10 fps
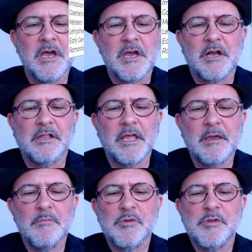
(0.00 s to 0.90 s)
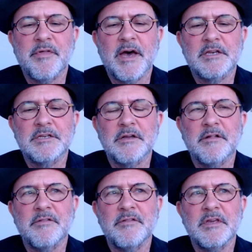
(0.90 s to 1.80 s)
claims that
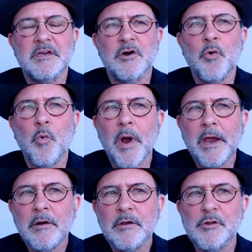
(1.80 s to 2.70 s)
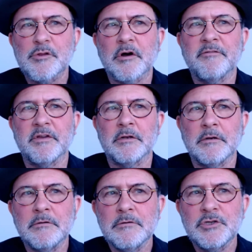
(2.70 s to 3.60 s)
the awareness of
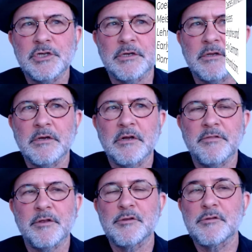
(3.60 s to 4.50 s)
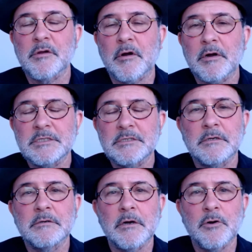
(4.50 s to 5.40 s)
illusion that starts to
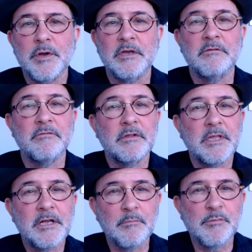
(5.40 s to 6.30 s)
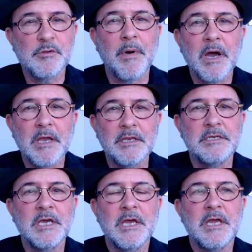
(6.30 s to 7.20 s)
grow in Wilhelm's mind
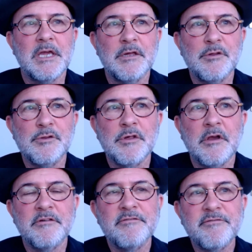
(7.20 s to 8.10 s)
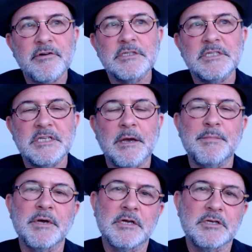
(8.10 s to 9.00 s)
is the first step
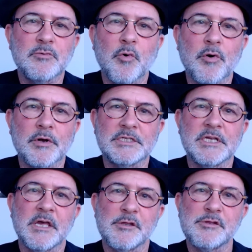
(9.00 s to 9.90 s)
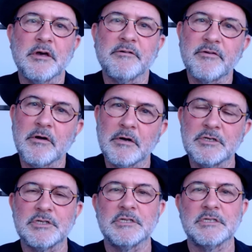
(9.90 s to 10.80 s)
towards
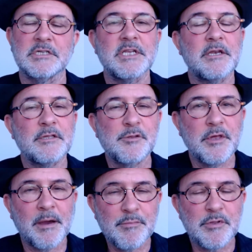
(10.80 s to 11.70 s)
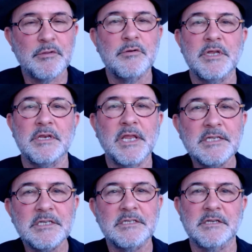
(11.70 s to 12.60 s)
self-consciousness, and it's absolutely
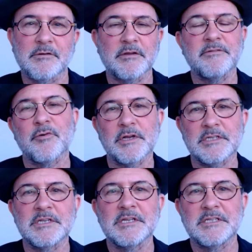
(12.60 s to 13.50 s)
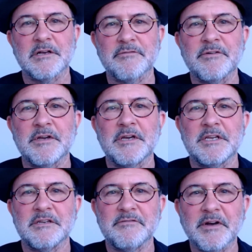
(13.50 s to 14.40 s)
necessary for his
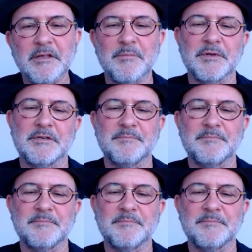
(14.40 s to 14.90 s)
self-development.